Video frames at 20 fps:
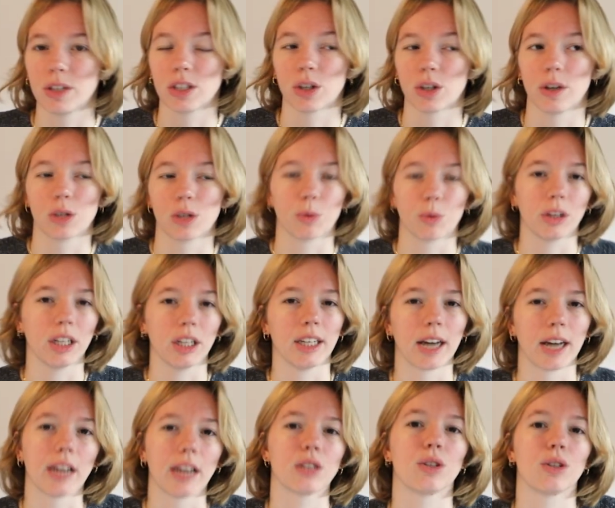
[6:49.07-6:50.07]
So it's really
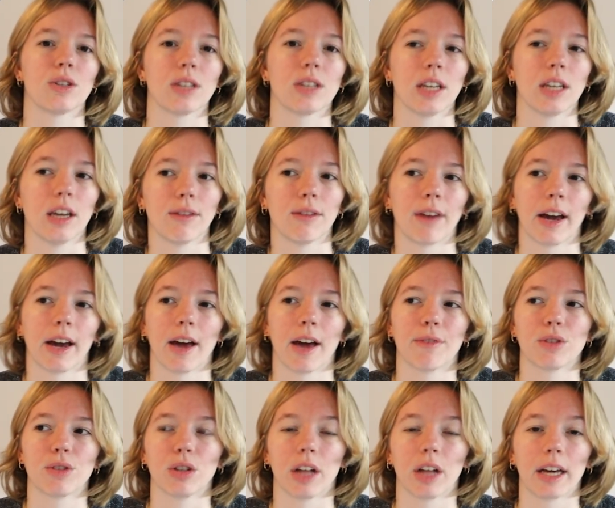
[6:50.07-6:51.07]
nice to see if I have
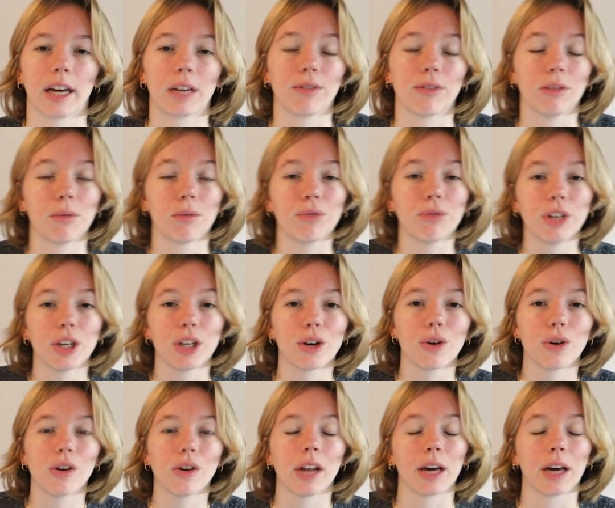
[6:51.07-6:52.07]
to like film a
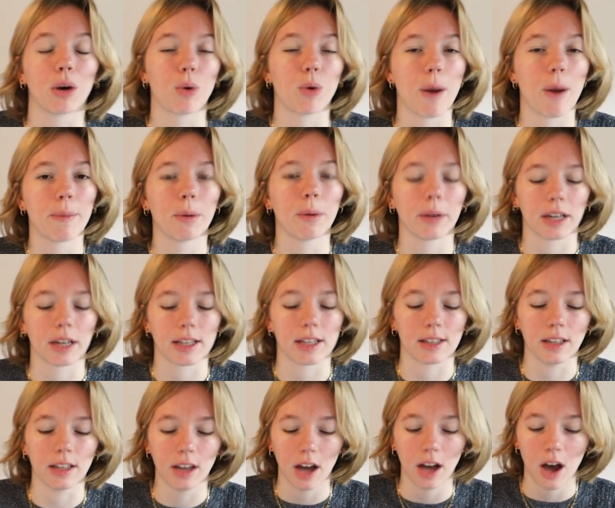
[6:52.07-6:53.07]
video, like a wrap up, I can
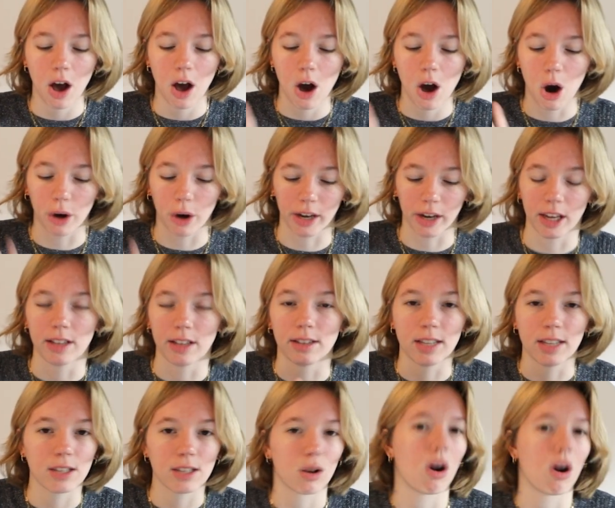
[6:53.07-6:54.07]
see, okay,
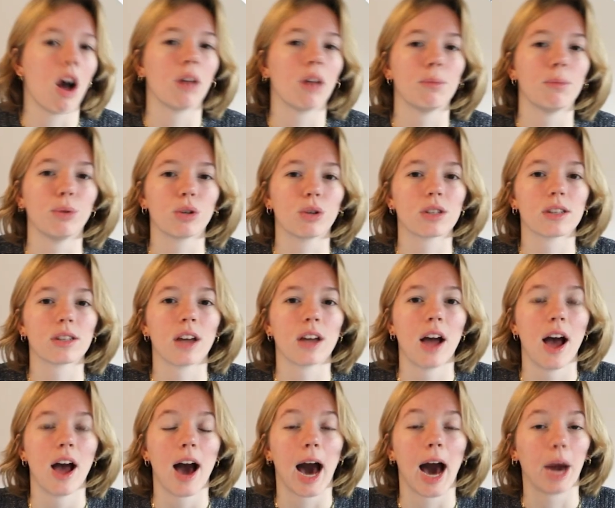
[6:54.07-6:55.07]
these are all the books
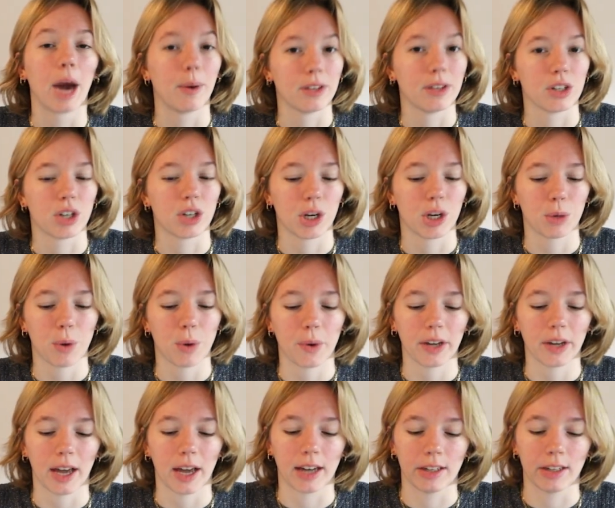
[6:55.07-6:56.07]
I read in
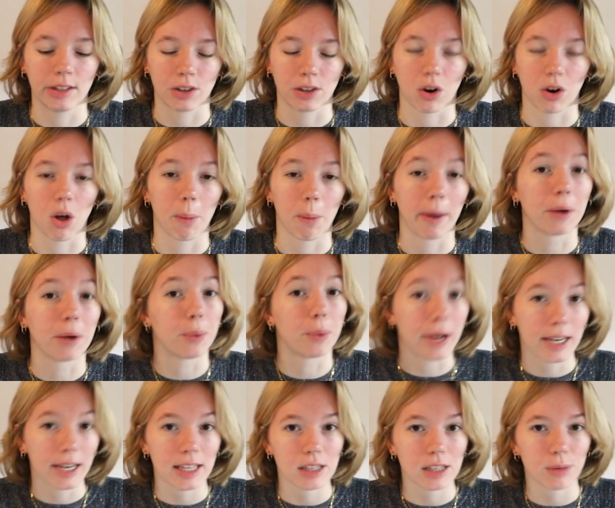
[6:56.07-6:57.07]
January, and these are all my
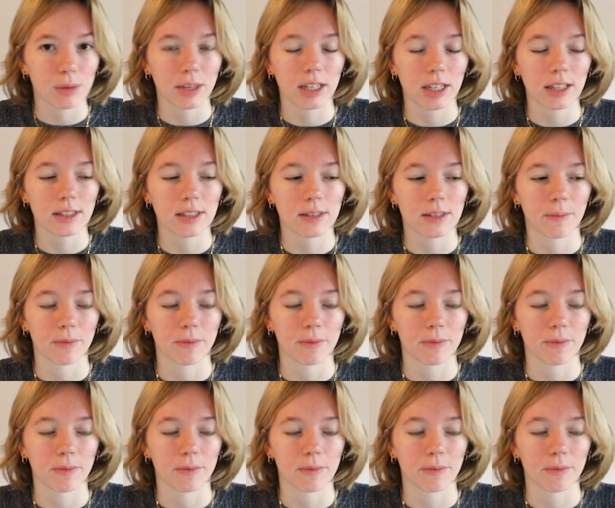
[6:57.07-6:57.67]
ratings with it.